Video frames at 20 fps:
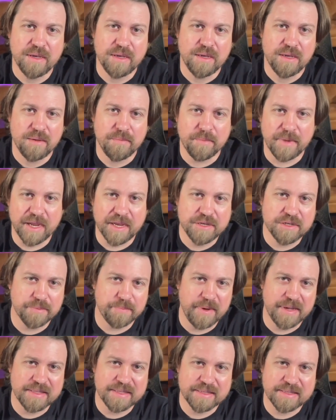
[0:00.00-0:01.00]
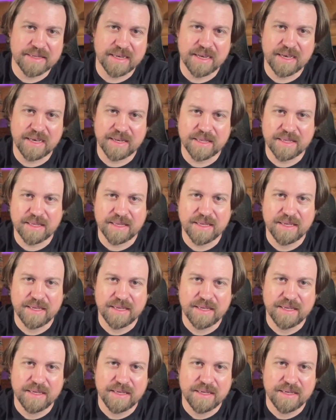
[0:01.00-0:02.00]
major pentatonic,
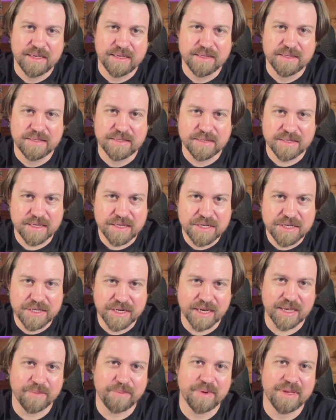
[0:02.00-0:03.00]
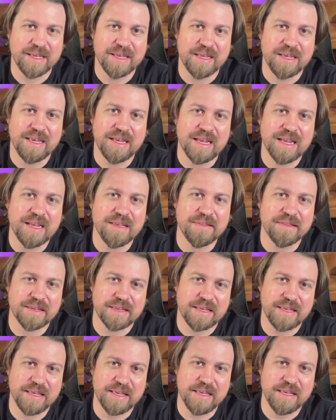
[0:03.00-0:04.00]
C shape in the
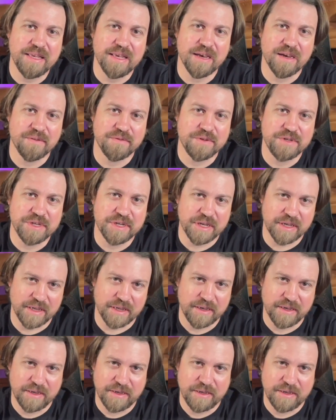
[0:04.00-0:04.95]
key of G.